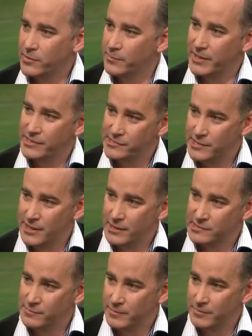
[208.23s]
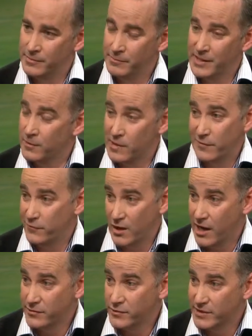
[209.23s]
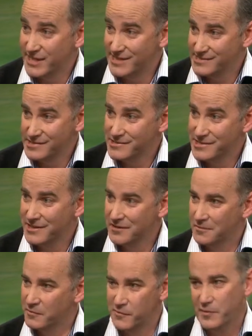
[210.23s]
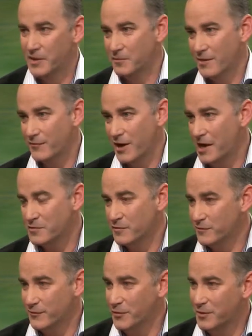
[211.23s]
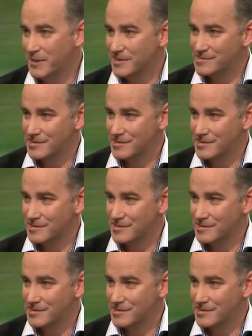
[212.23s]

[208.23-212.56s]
The PGA has been around for 100 years this year, and we've been around for 104 years.